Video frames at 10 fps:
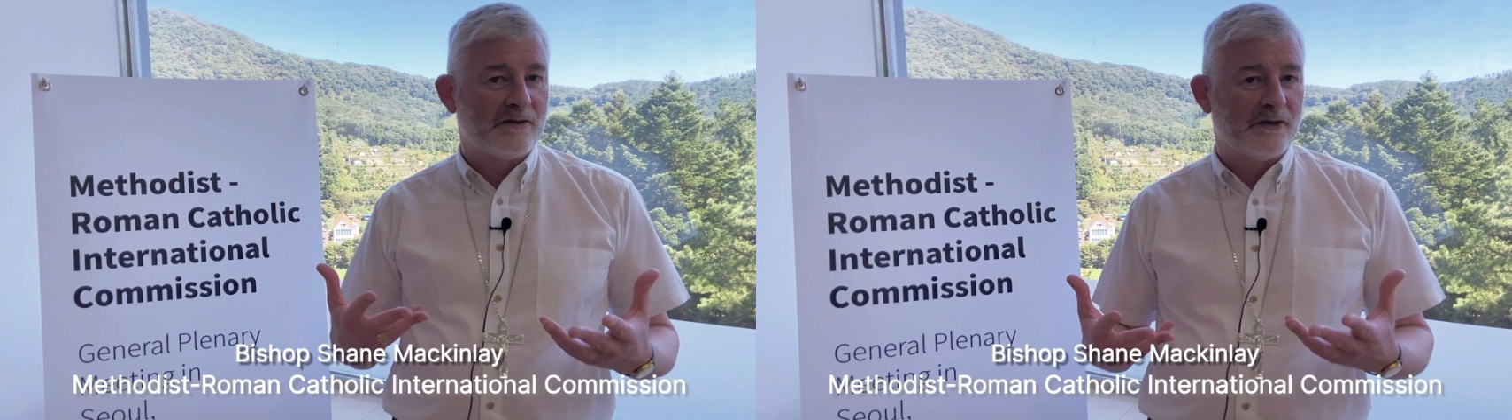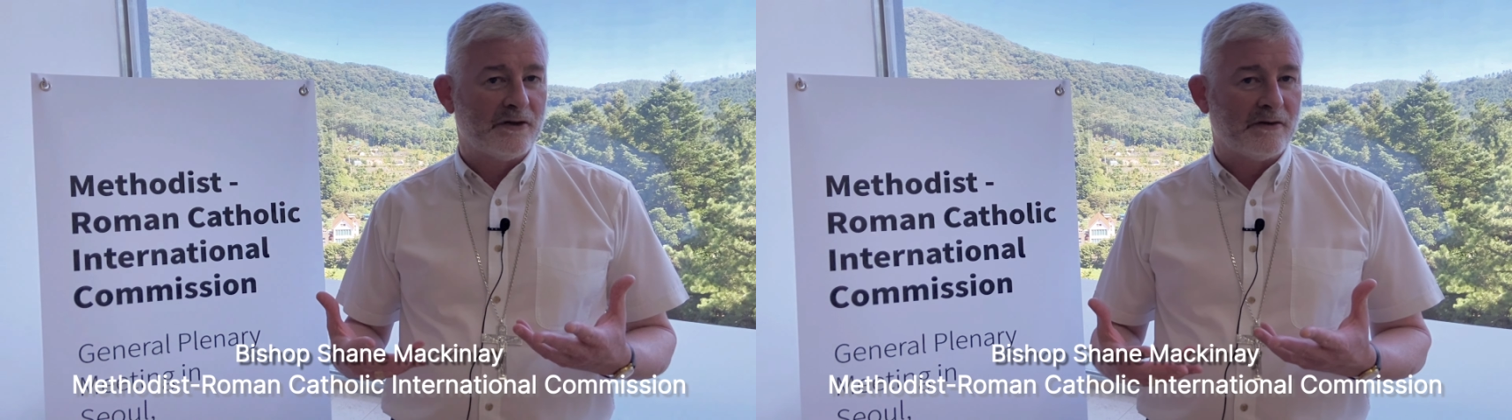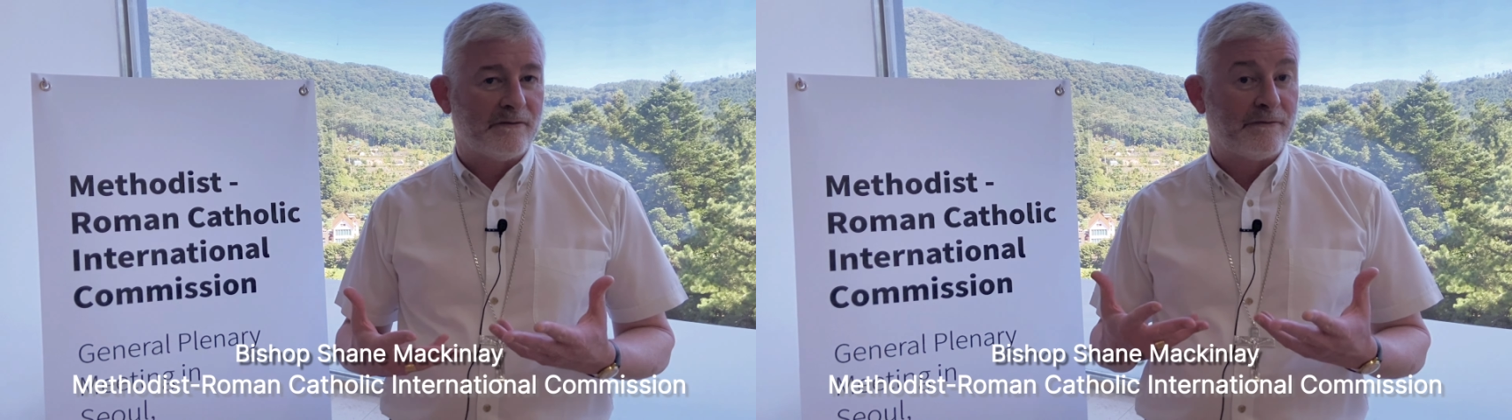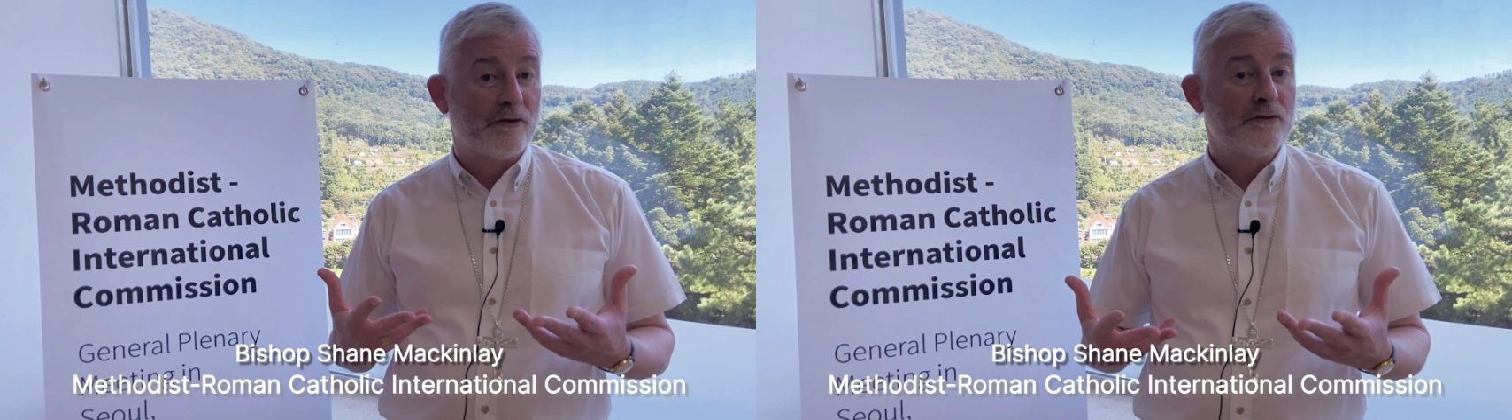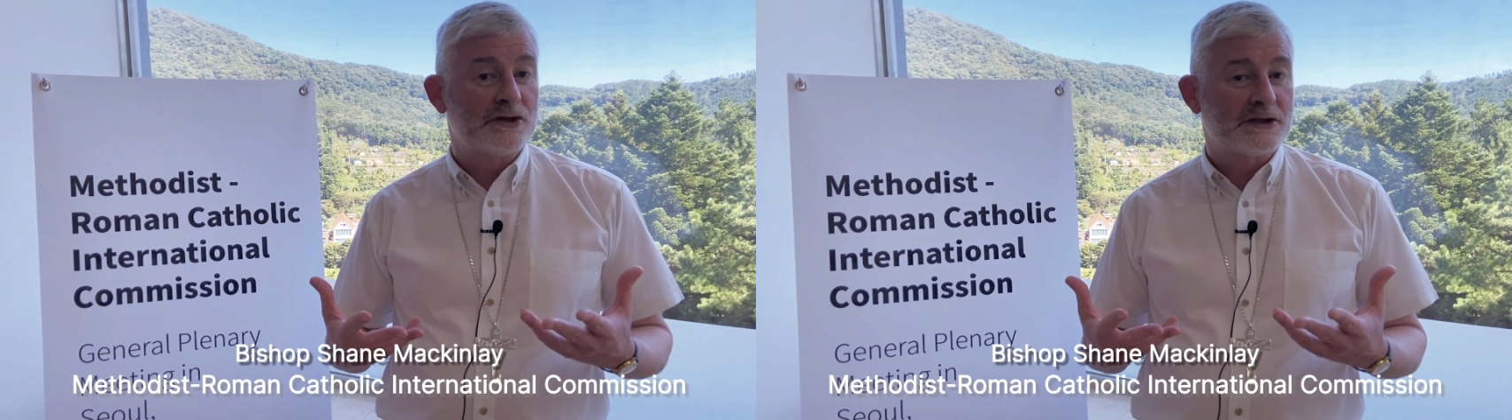the
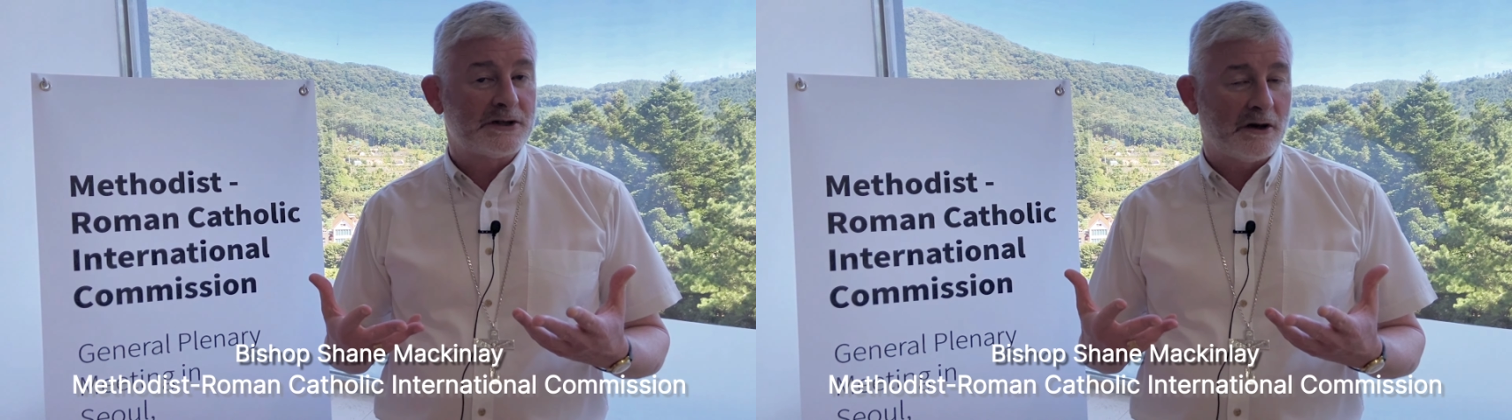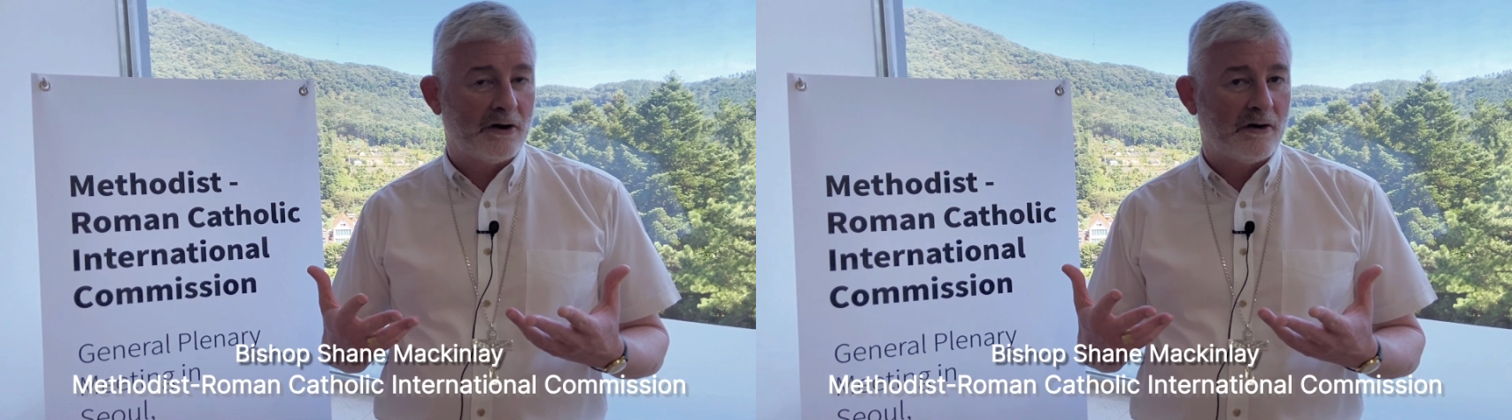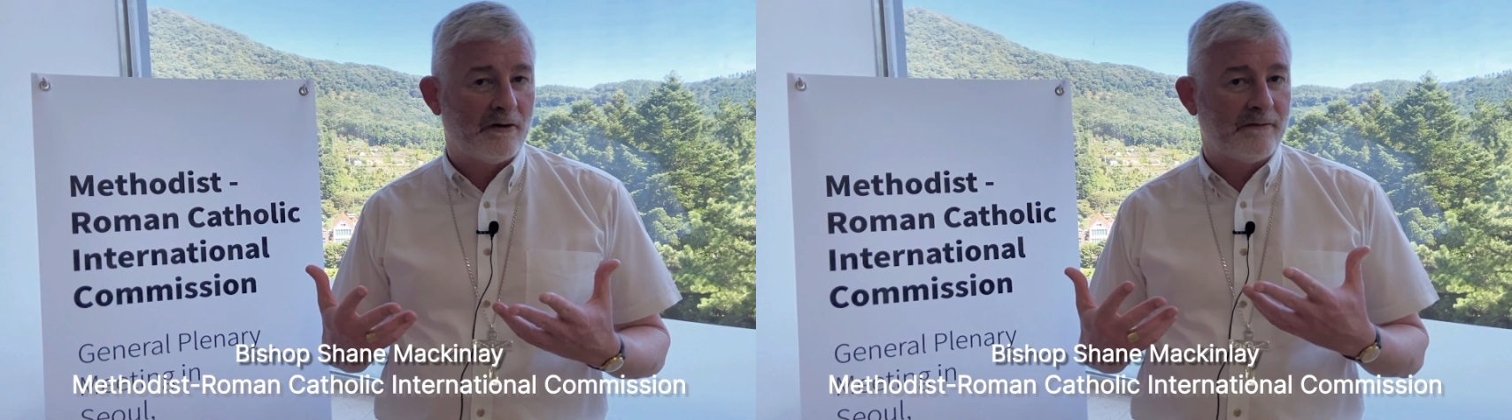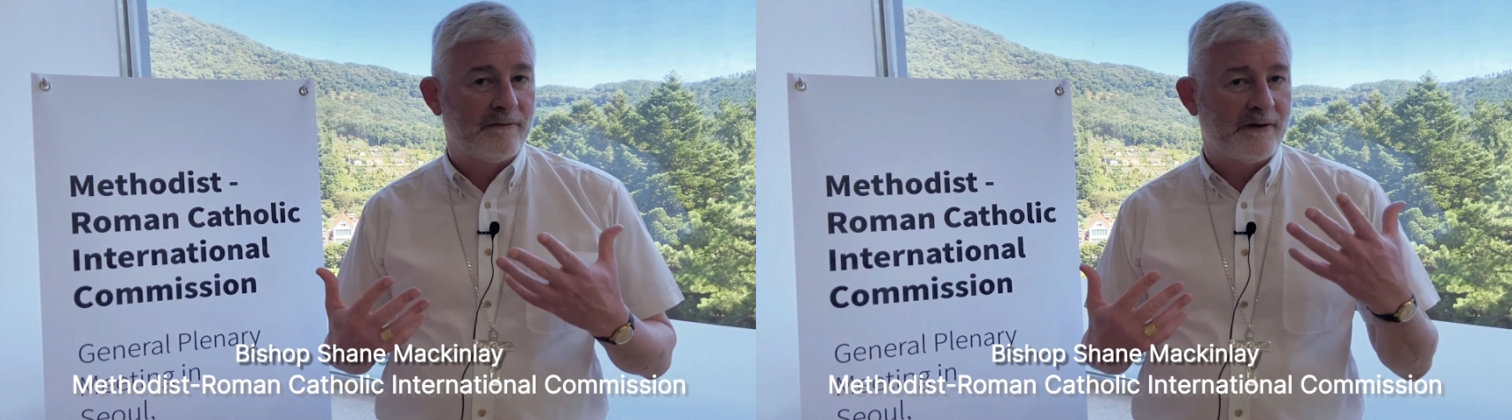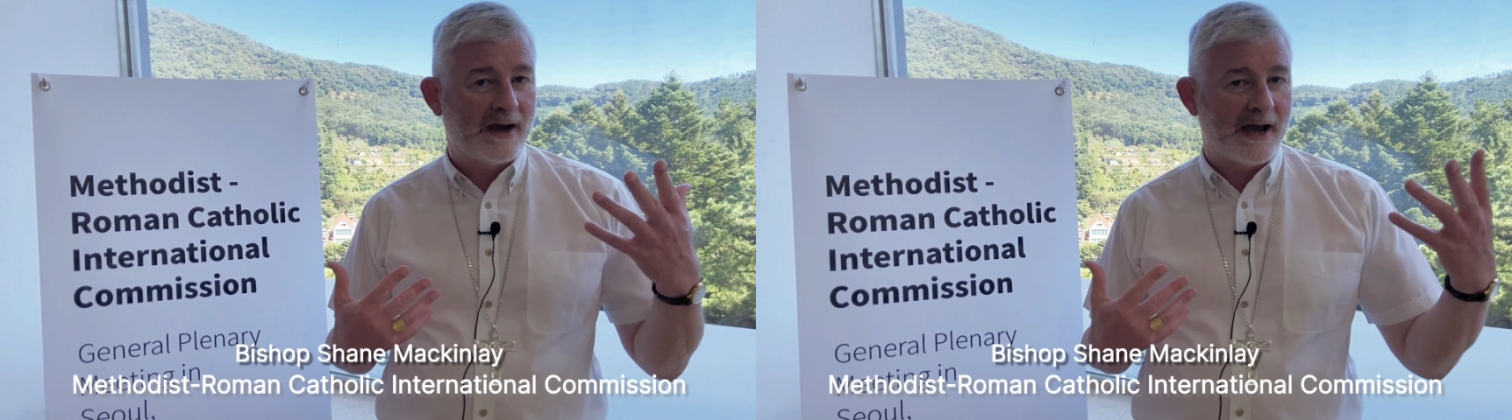fruits of